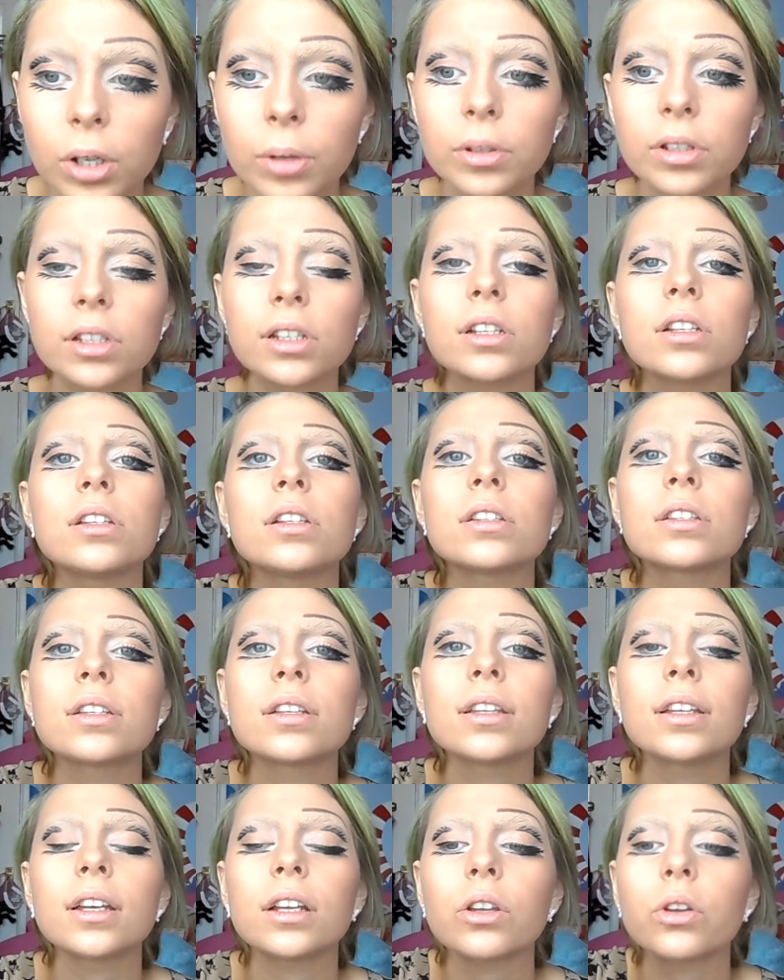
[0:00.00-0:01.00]
Sometimes it's easier
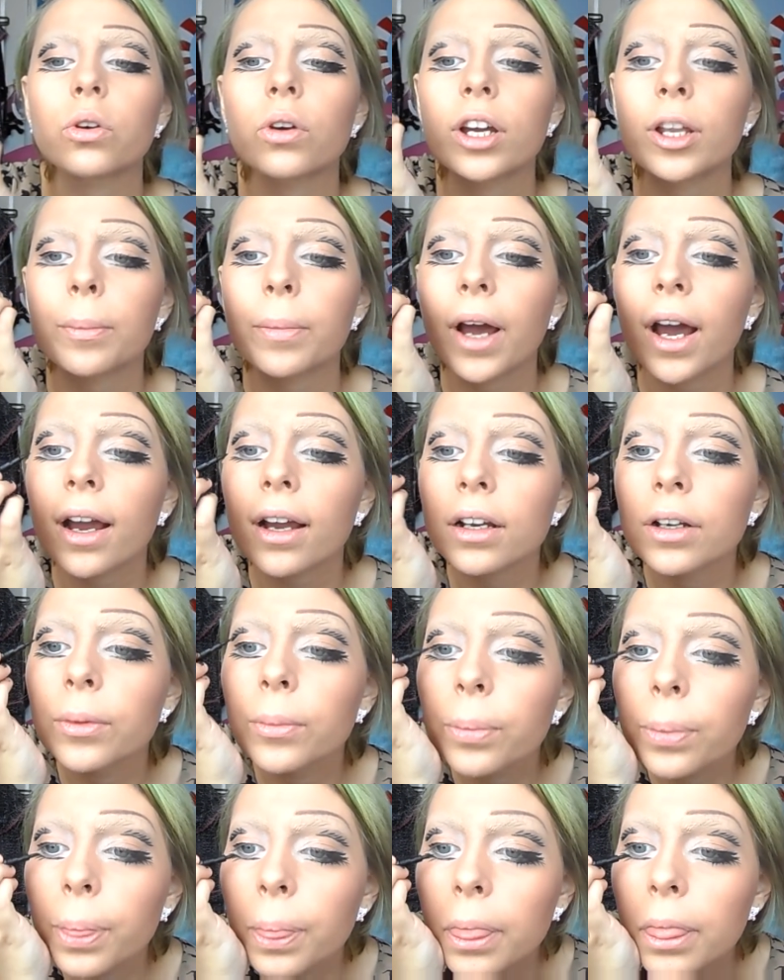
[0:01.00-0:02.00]
to lean your head
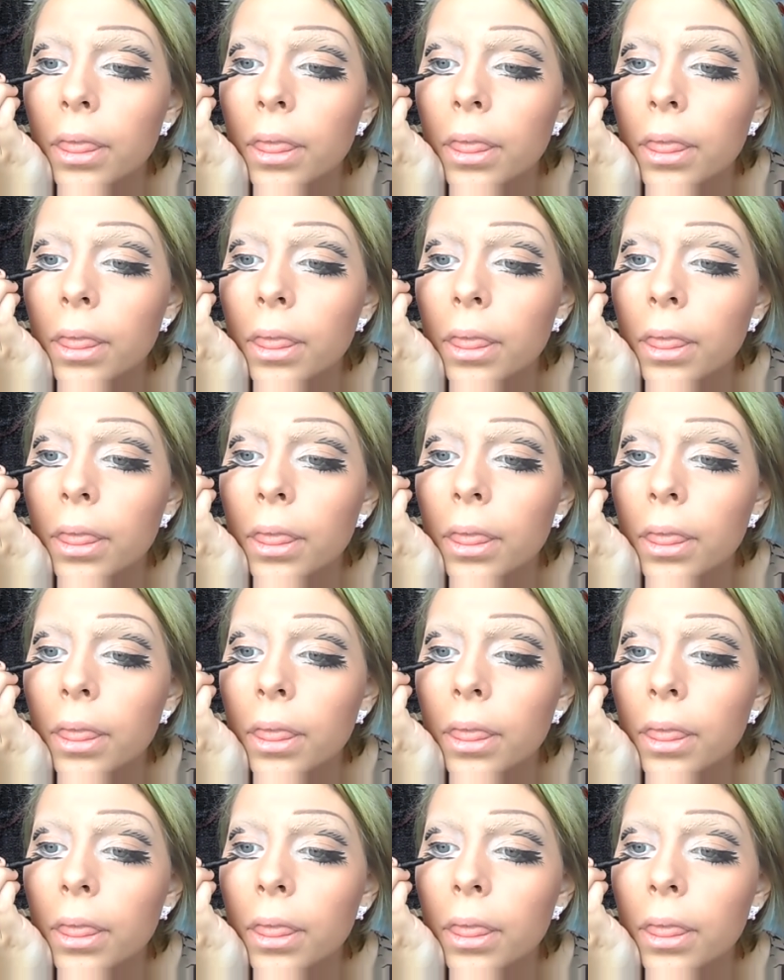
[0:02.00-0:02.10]
back.